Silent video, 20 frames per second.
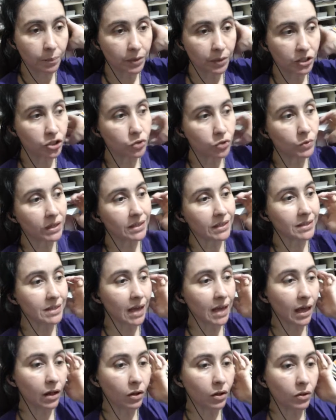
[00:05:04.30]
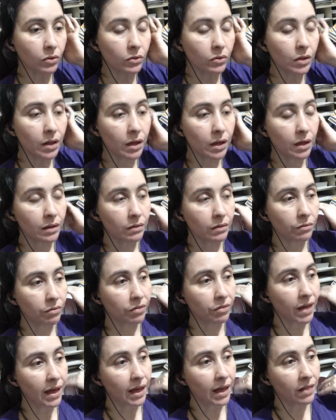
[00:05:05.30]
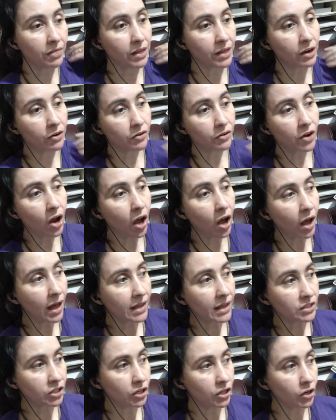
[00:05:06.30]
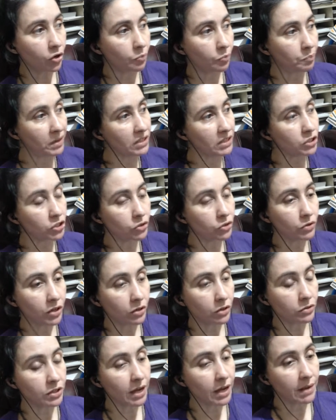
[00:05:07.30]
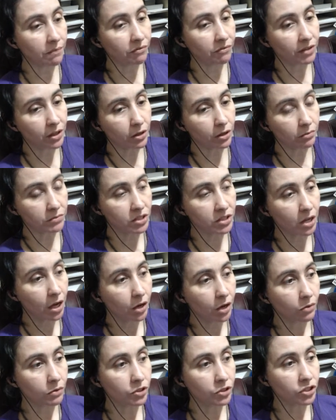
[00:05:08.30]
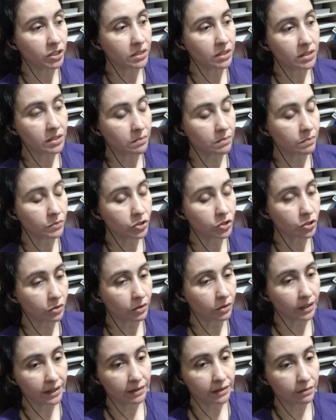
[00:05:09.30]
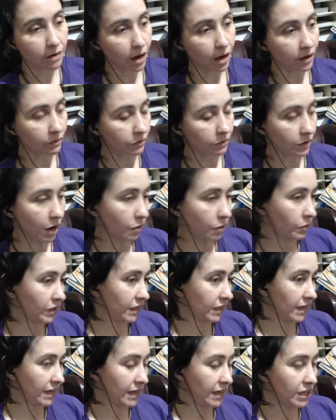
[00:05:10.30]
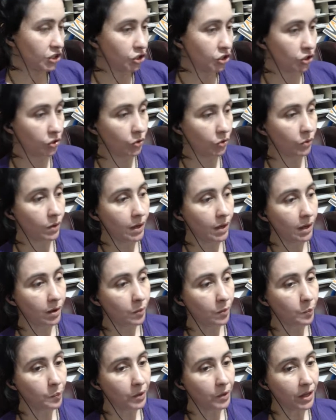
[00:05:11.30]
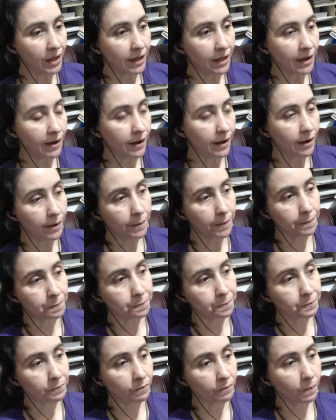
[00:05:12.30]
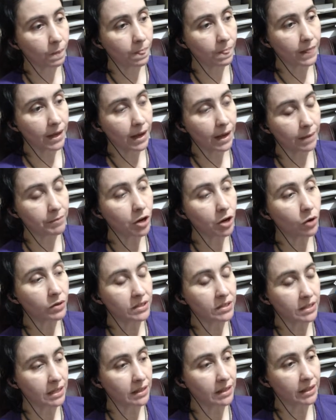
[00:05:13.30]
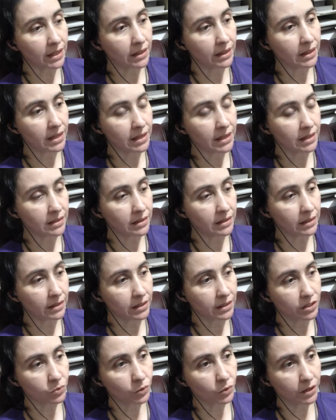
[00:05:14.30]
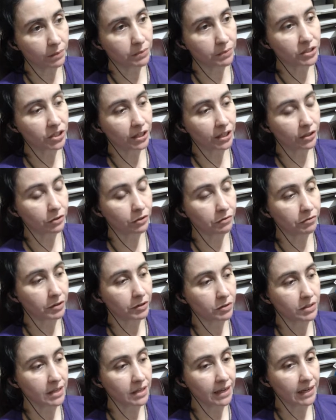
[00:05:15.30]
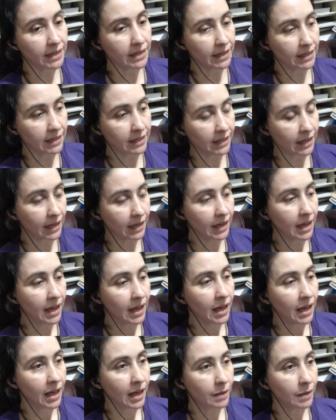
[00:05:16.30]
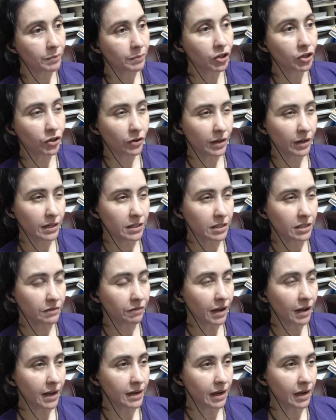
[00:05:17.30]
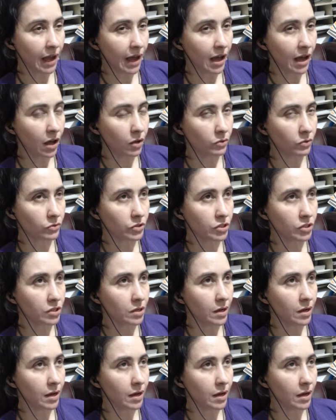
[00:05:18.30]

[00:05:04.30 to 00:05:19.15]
But you can tell that they're not, you know, big studio type films, which is certainly not really an issue, but I'm noticing that this one in particular feels like an indie. I'm curious to find out